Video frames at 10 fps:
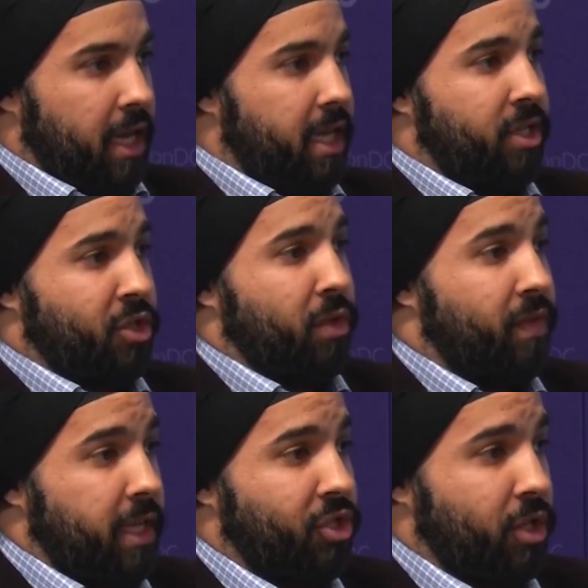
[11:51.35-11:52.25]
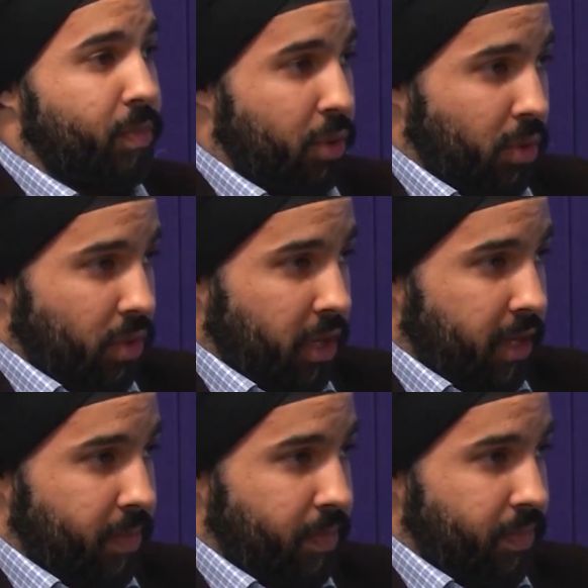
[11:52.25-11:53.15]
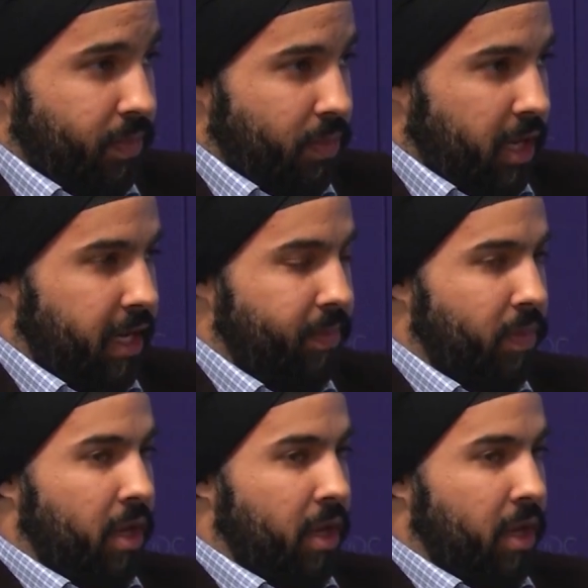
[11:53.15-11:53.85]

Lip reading: intervention program, right?